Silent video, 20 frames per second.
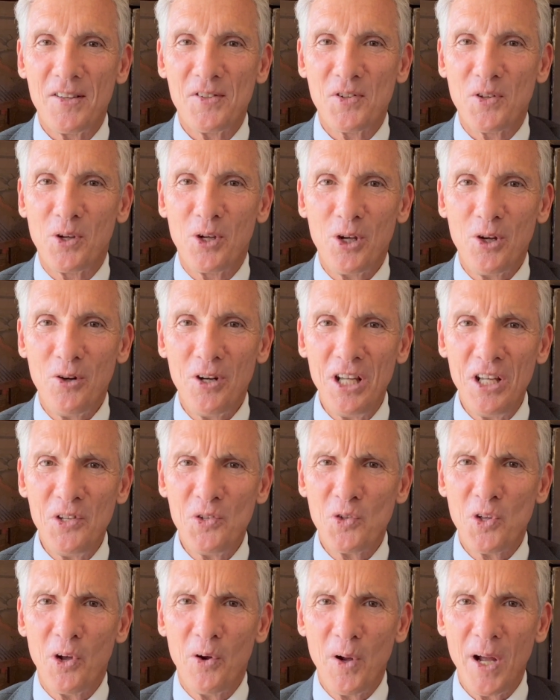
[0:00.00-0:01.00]

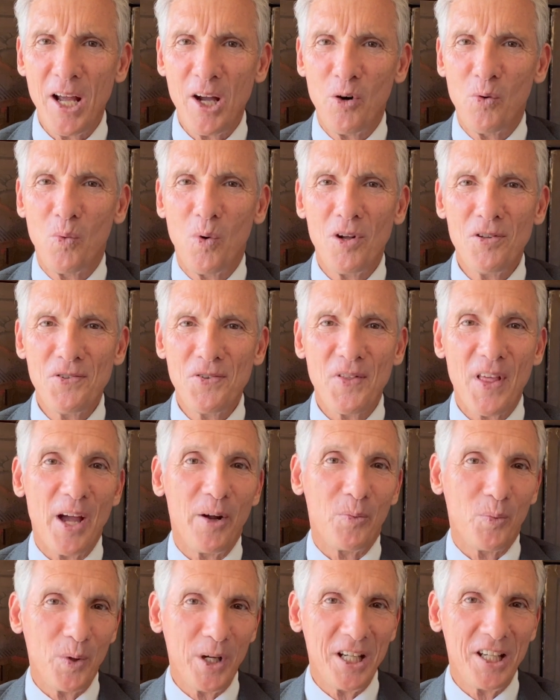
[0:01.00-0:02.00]
Securities. So how was
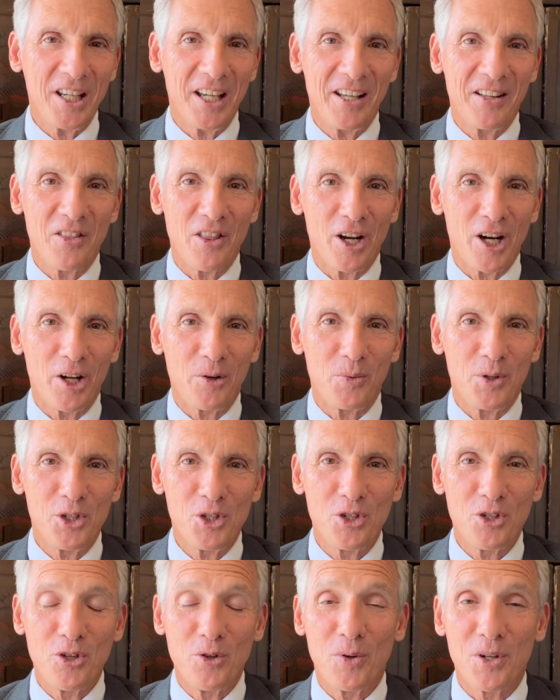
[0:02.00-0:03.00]
that weekend that I
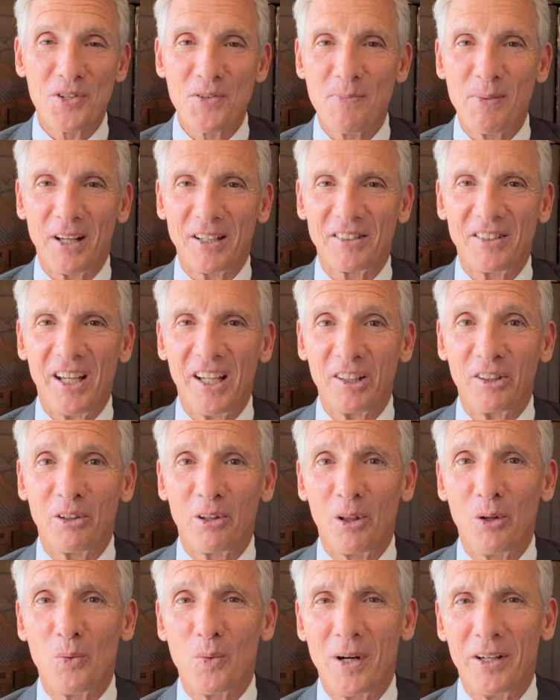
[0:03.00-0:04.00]
wished you a
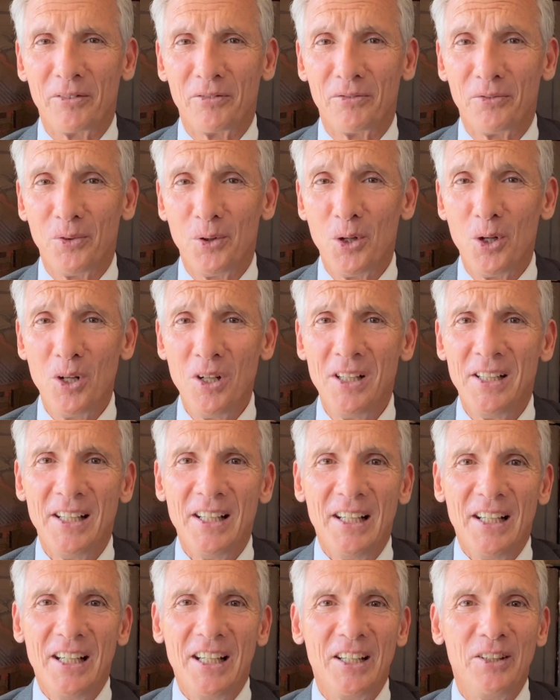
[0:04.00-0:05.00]
spectacular one for?
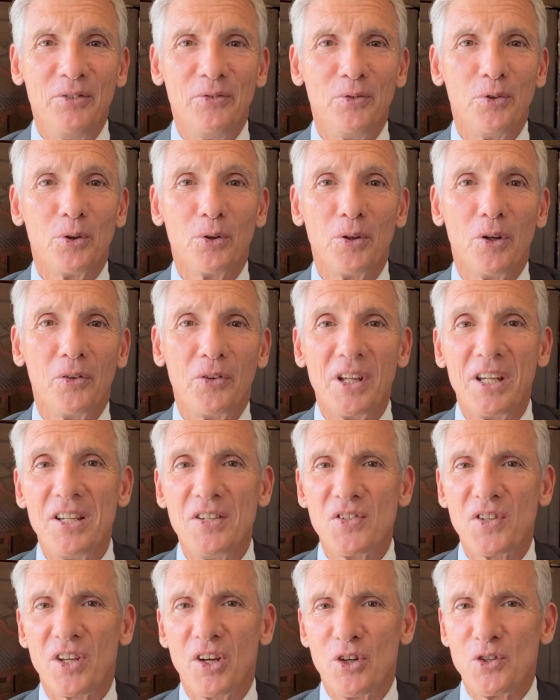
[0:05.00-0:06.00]
If you're on the
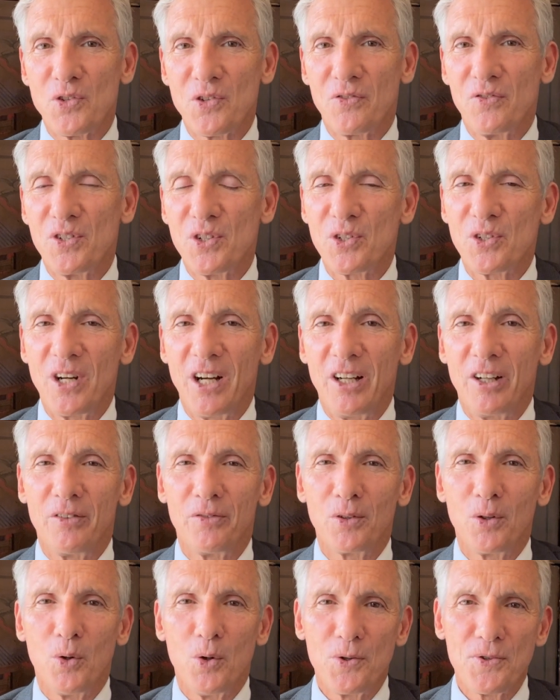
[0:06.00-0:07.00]
east coast of Australia,
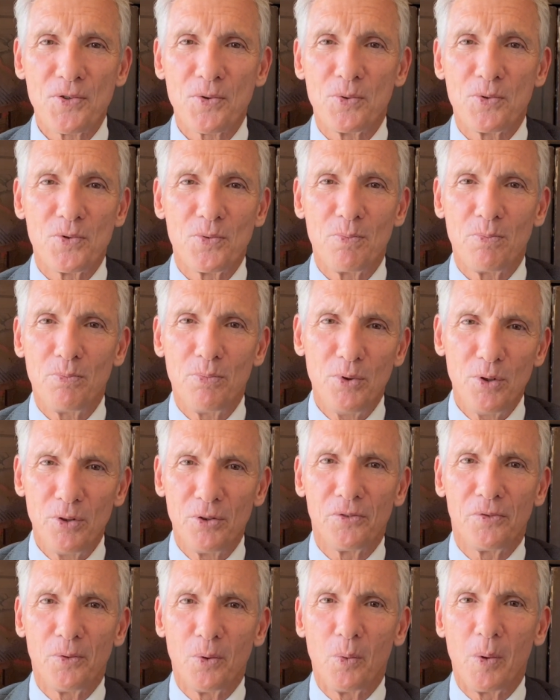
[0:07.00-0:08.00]
of course, it was
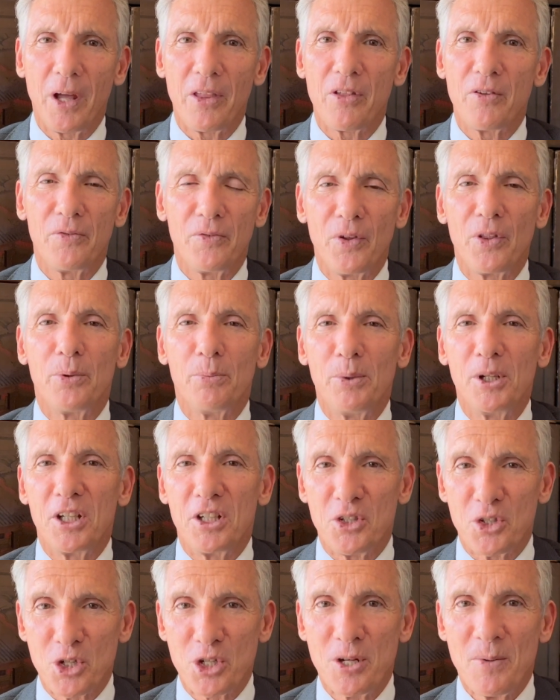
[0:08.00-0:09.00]
beautiful weather for the
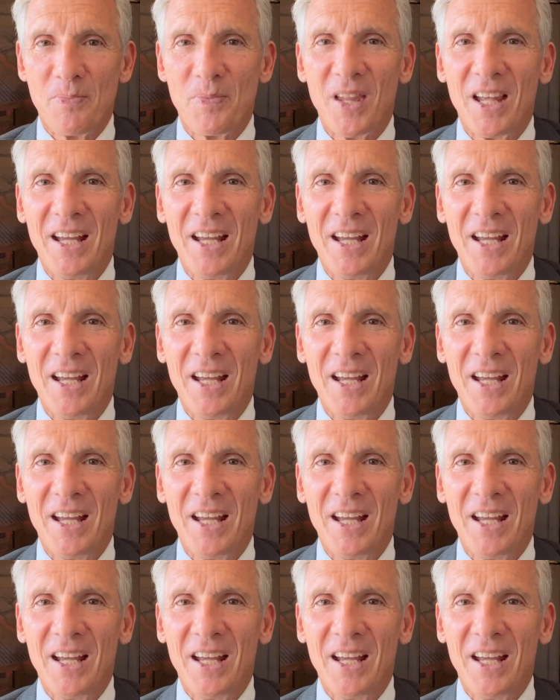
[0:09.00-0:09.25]
beach.